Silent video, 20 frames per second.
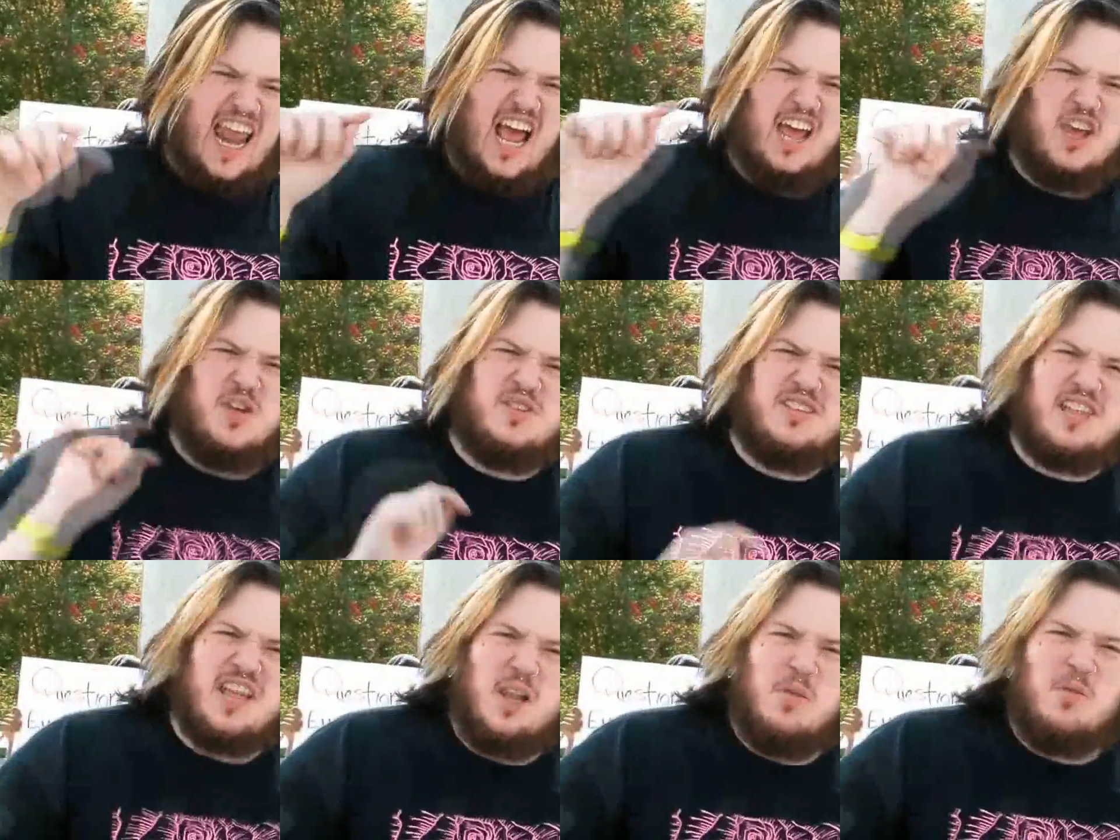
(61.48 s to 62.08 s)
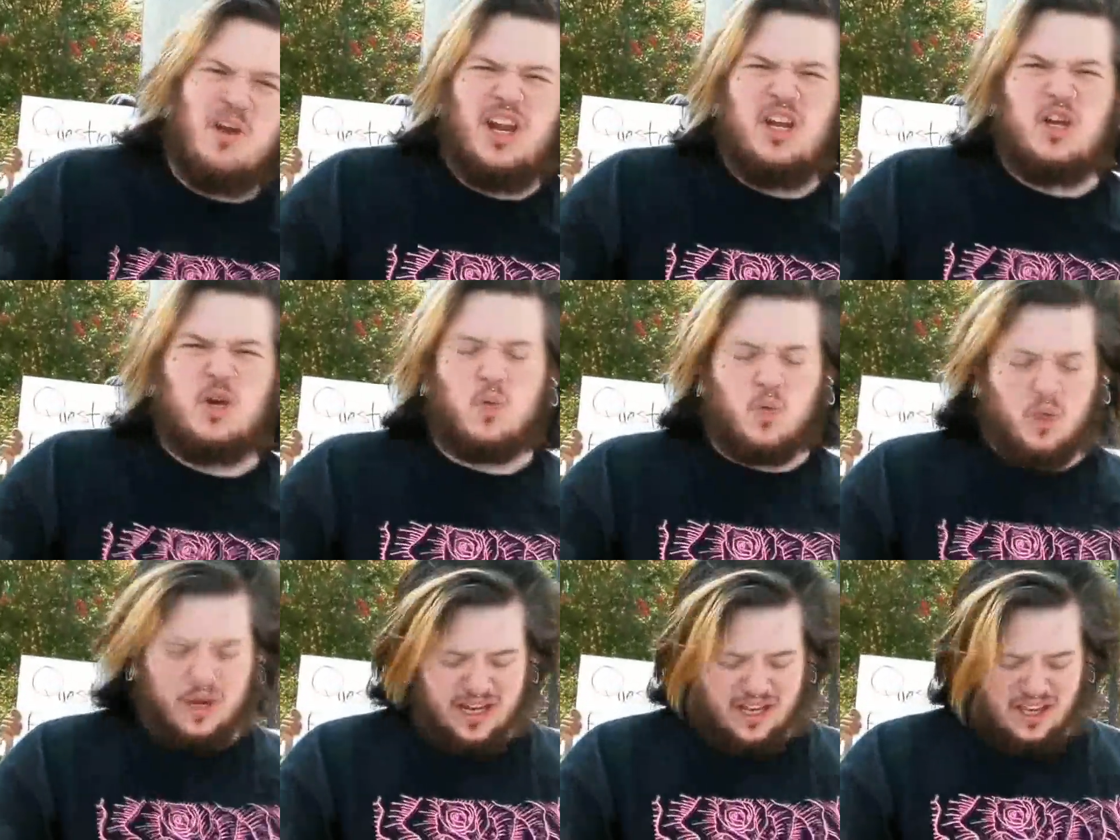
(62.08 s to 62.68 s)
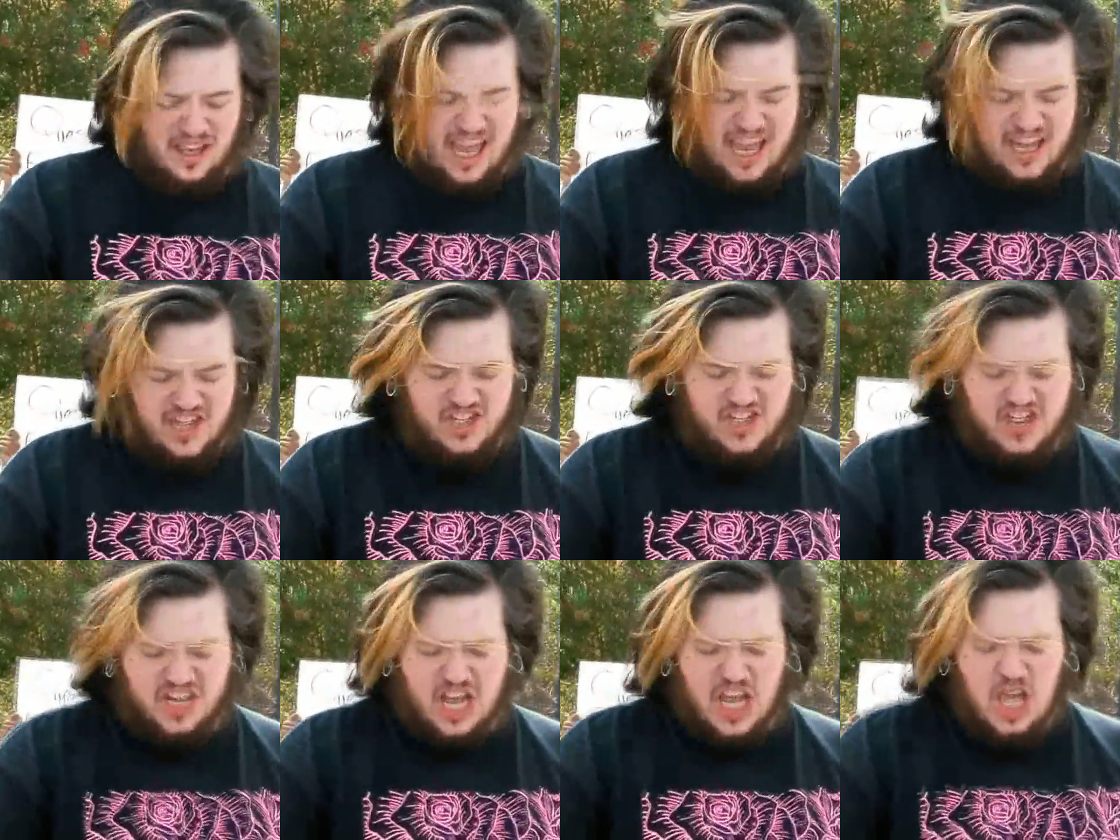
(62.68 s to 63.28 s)
hate how you celebrate your
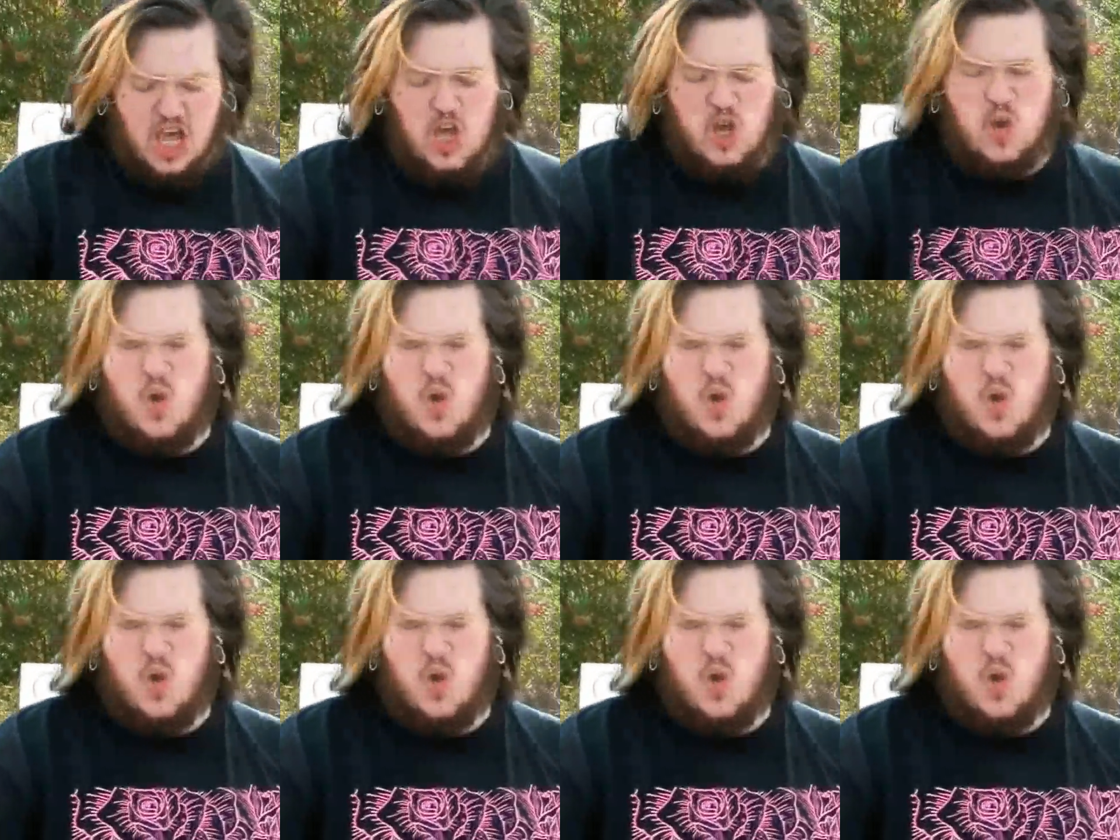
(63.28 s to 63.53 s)
re-election.